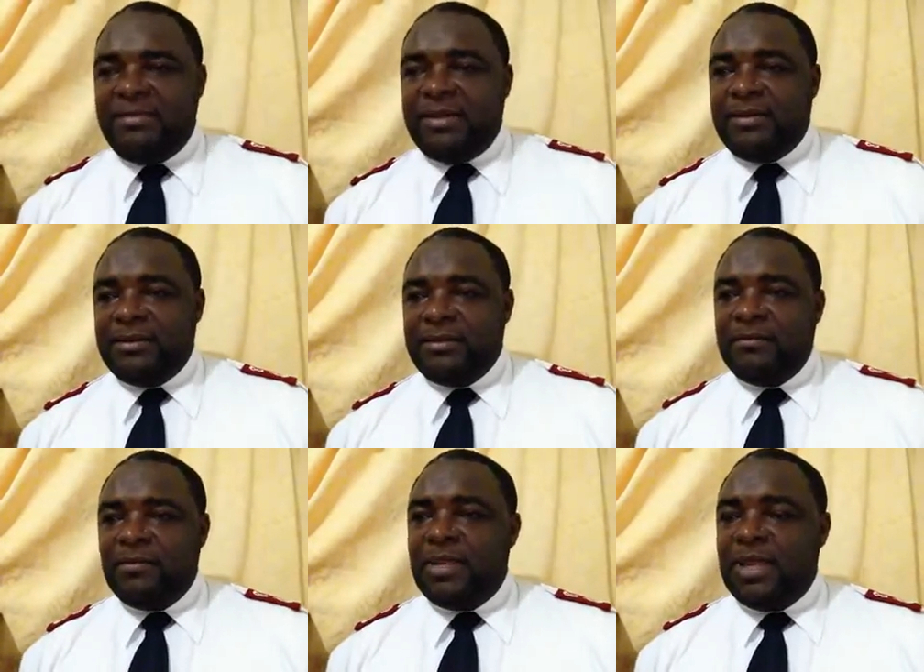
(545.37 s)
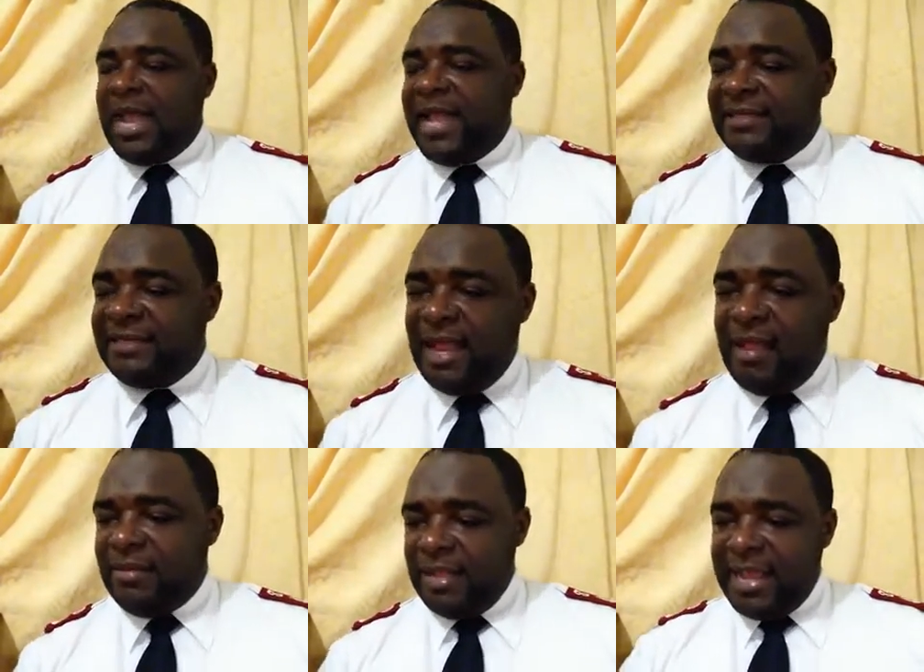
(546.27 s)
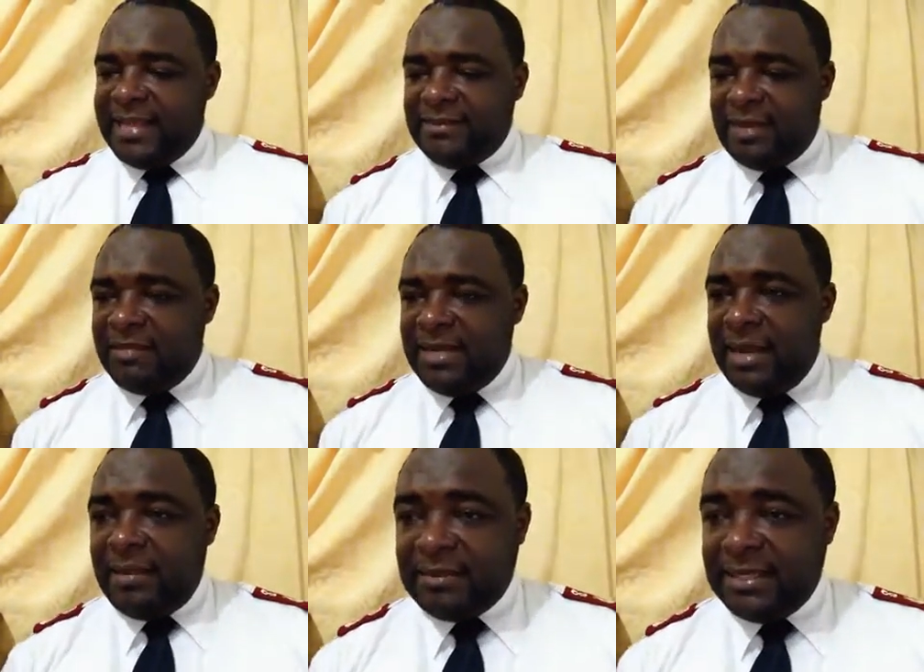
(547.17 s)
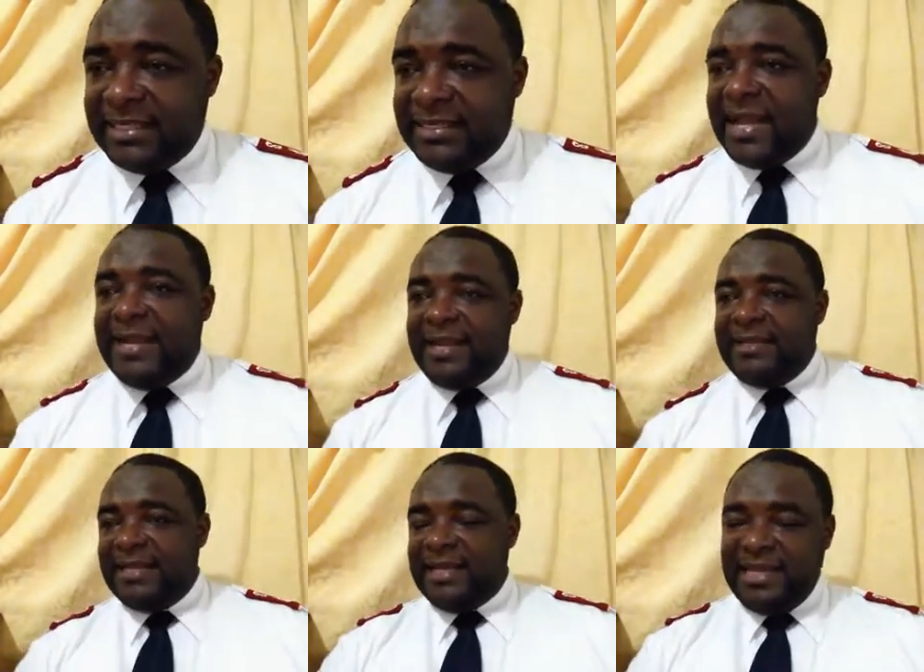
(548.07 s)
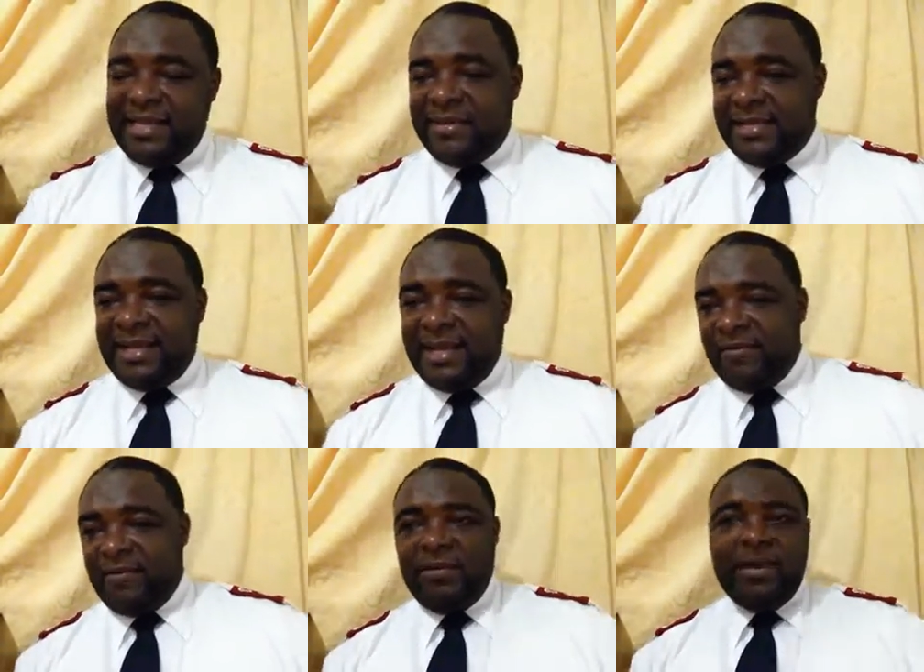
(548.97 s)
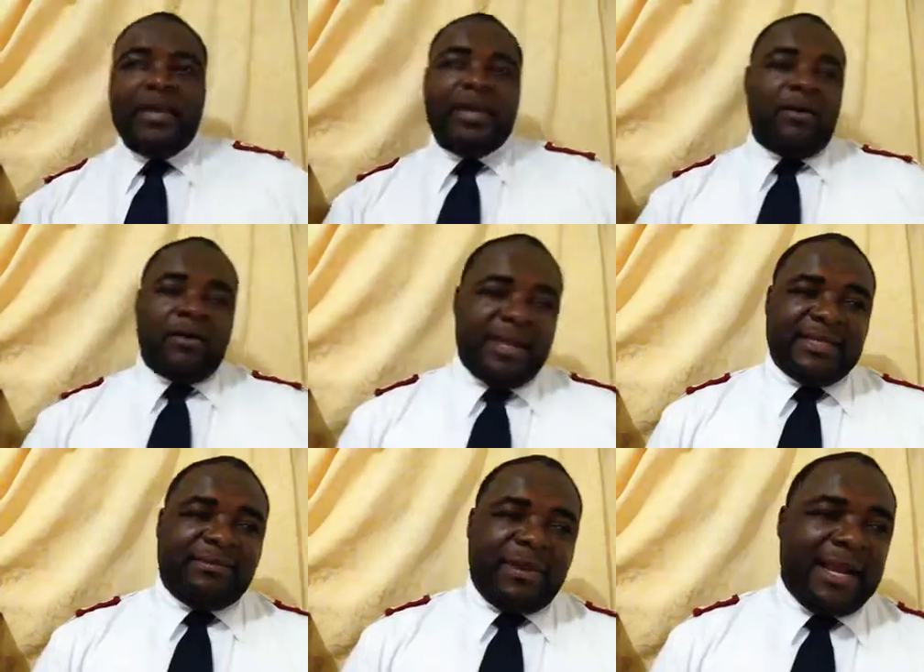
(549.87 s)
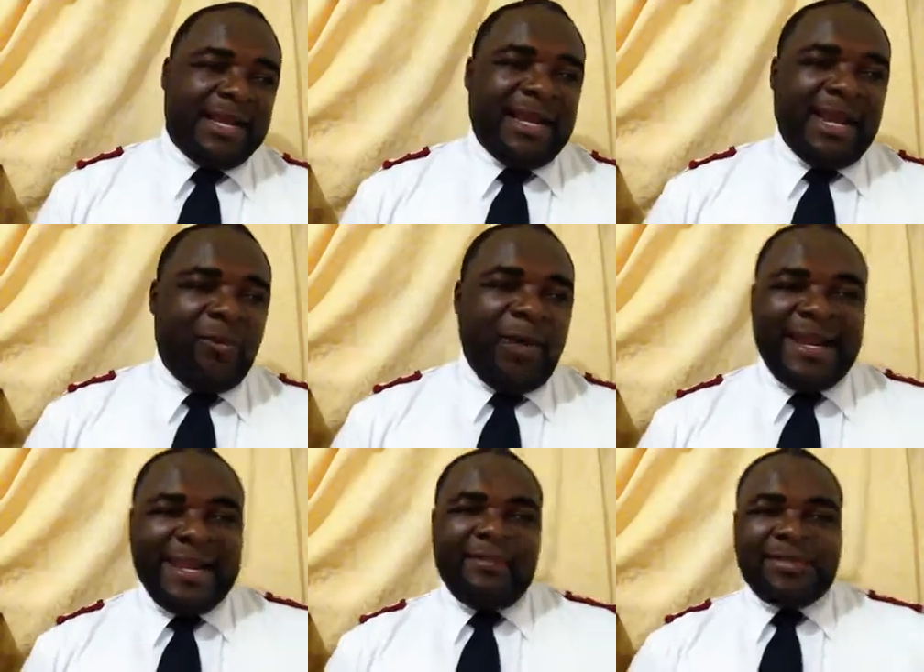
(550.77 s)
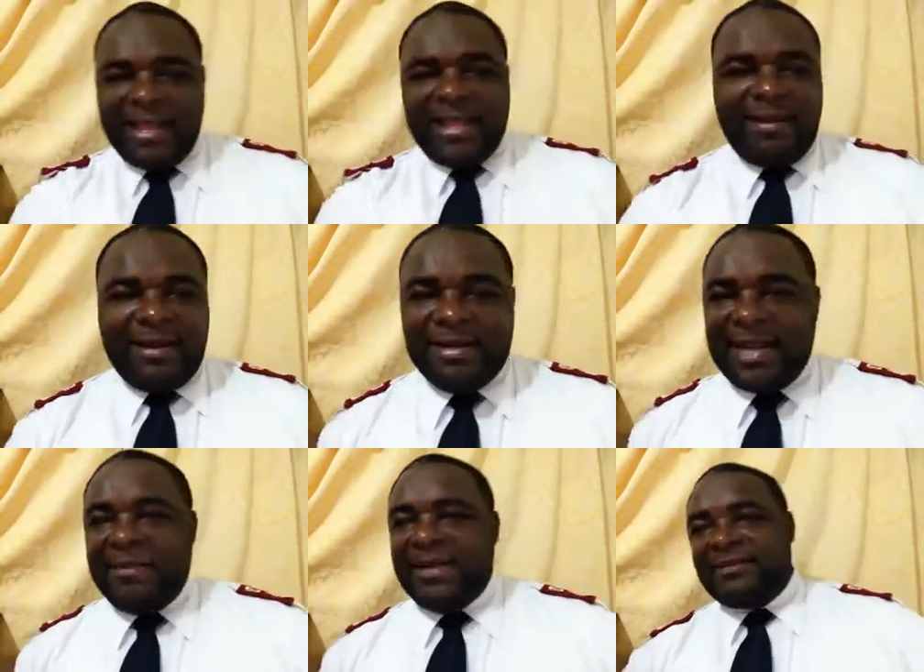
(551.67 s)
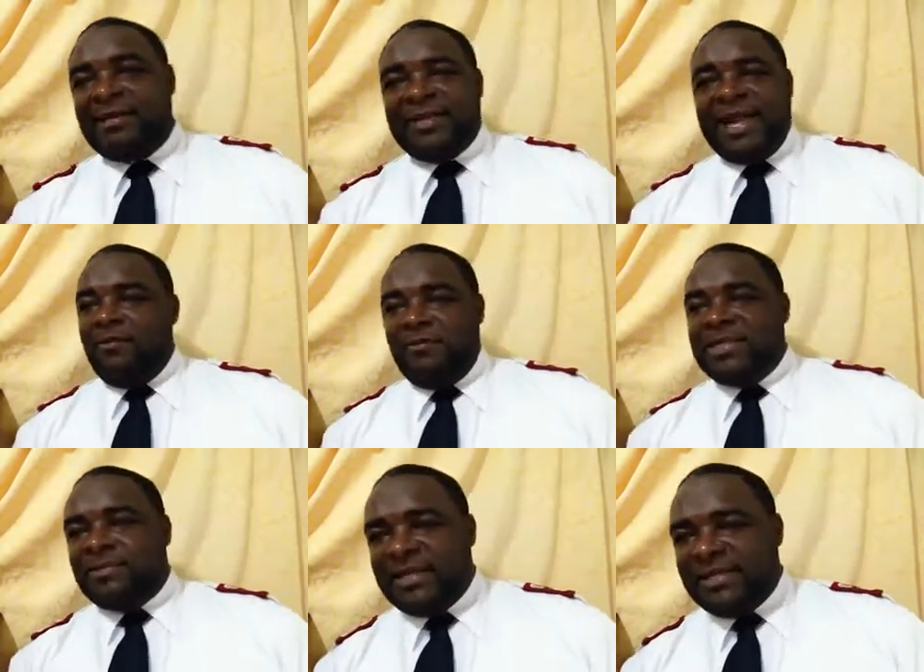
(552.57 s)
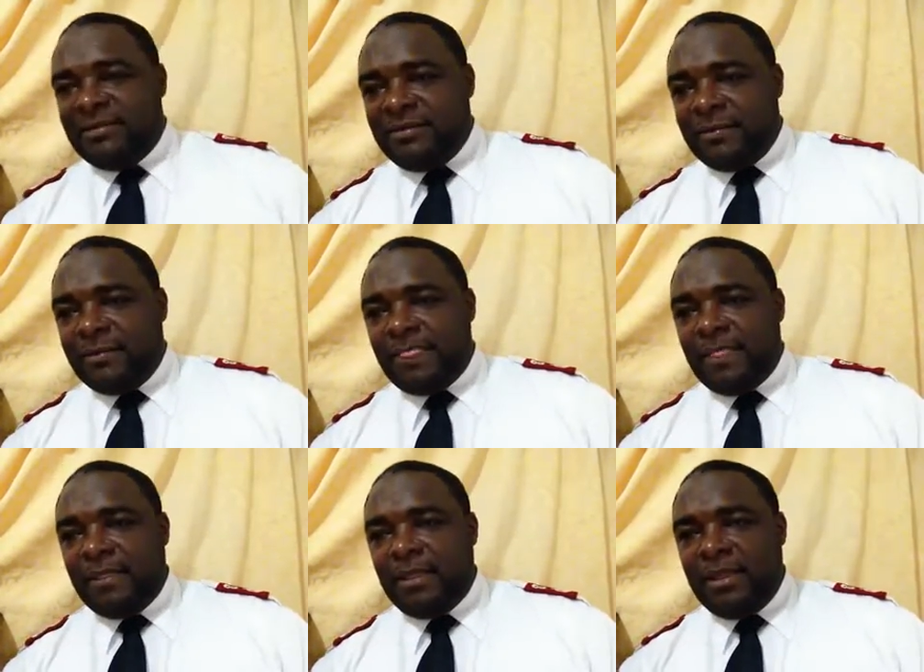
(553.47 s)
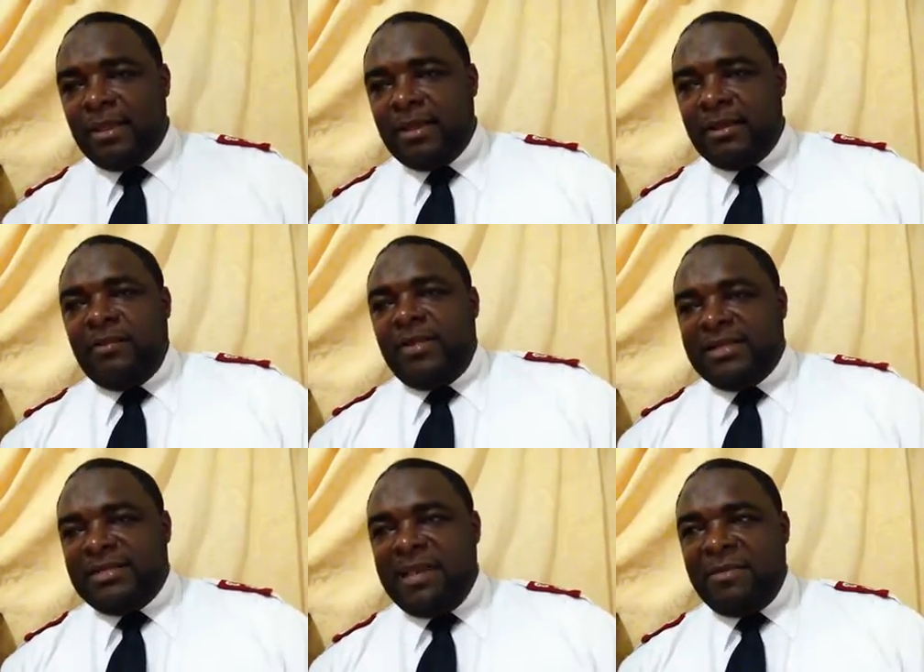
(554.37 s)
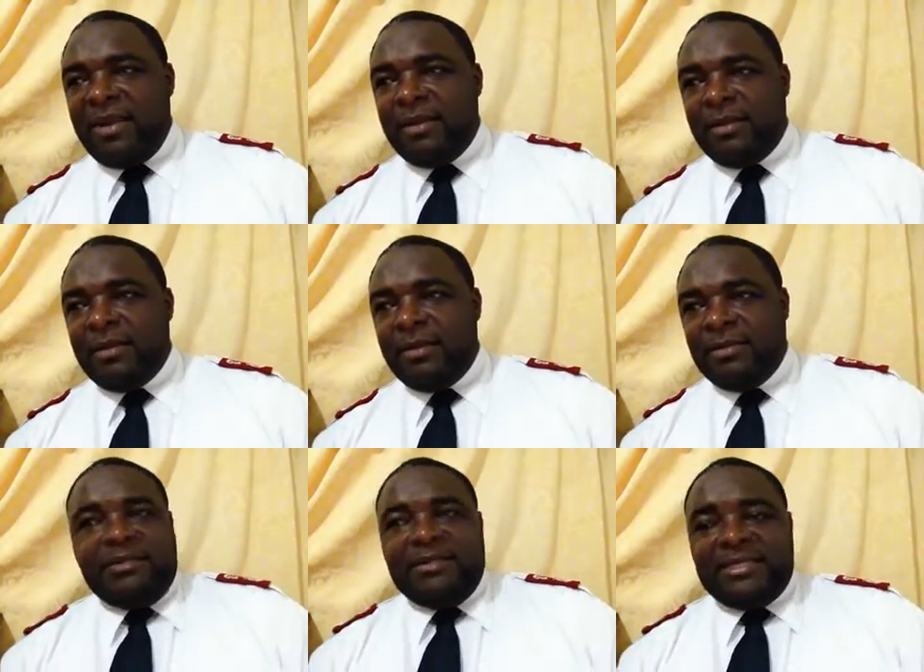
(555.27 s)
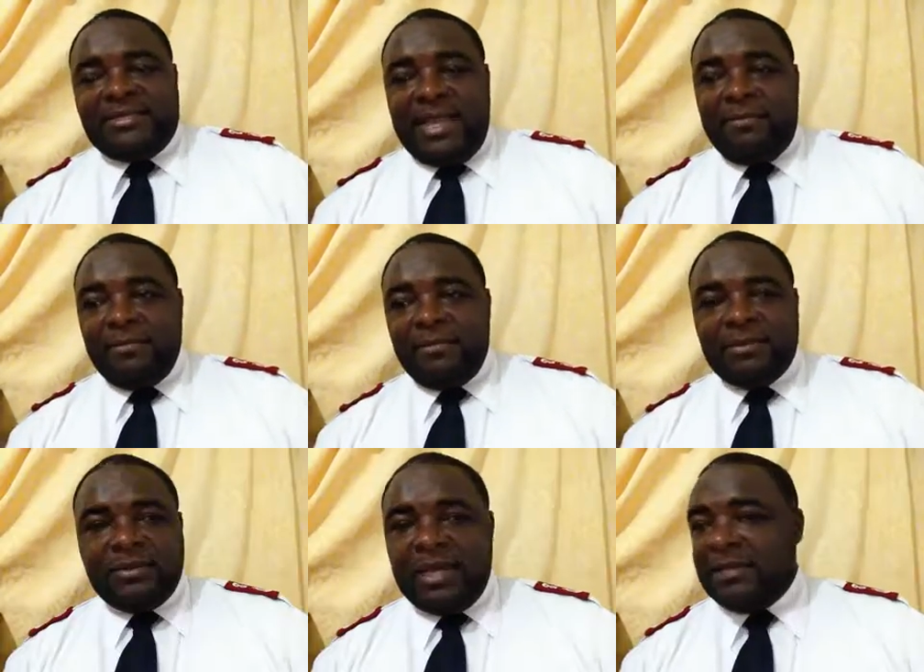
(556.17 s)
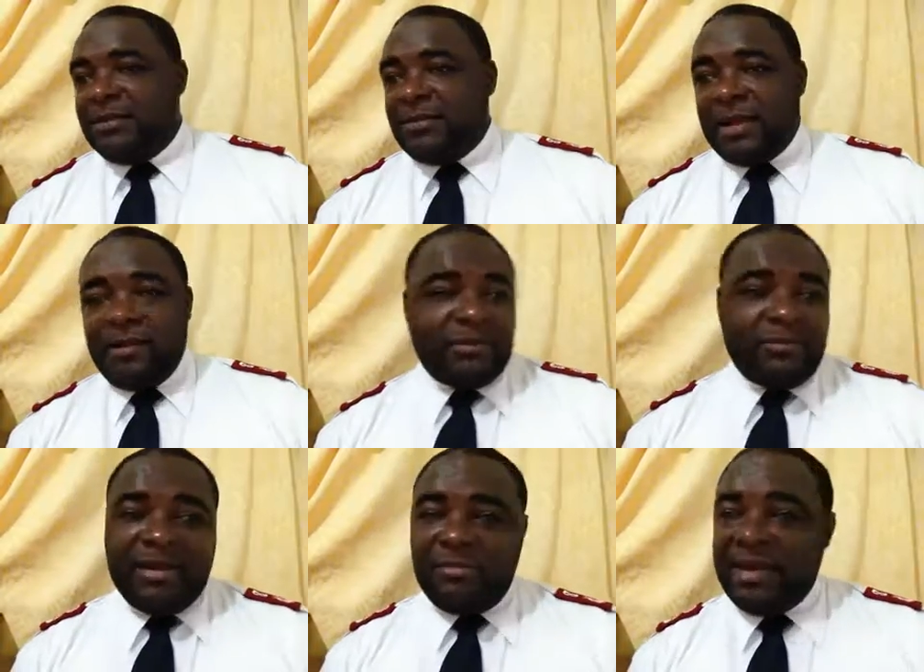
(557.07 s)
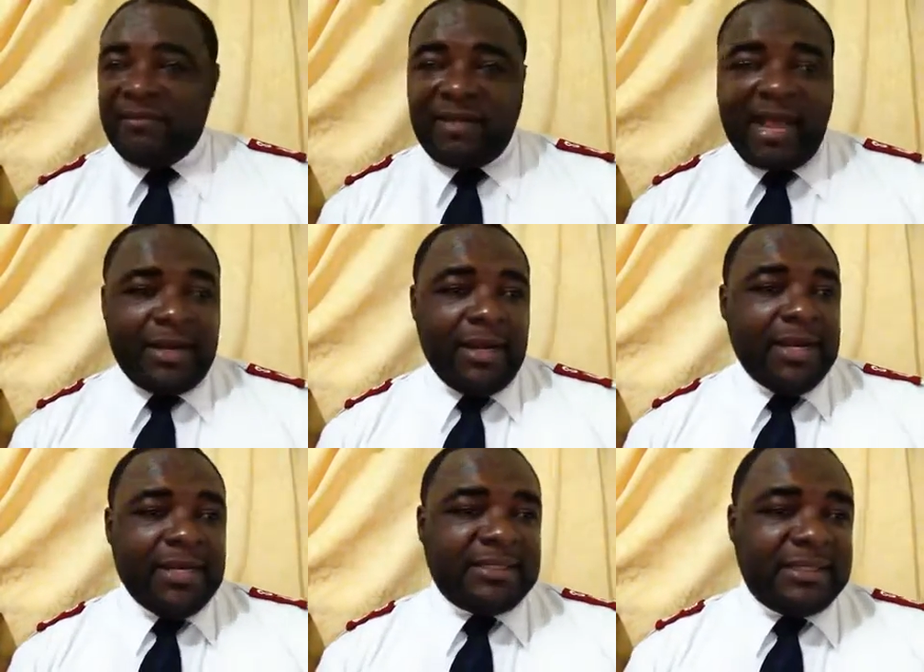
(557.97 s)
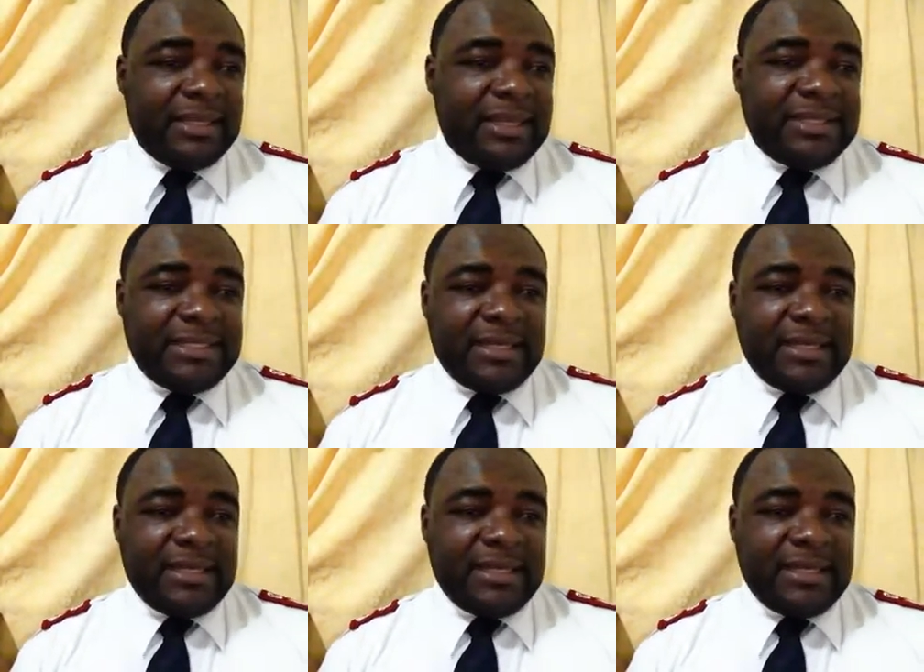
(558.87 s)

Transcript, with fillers: So even though the, the walls was crumbling down all around Jericho, everything was exposed. She obviously didn't have a house that was in the wall because while crumbling down, She's just standing up there, not panicking.